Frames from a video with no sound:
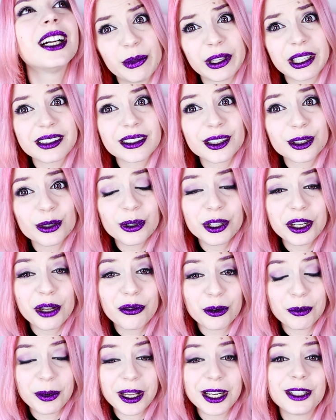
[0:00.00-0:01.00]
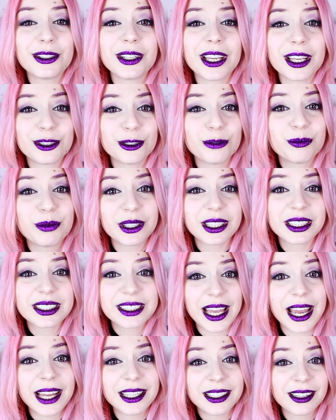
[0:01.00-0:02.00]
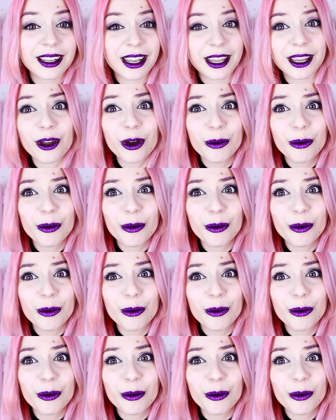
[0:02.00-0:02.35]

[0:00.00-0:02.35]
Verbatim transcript: Because I don't want everybody to get super excited like,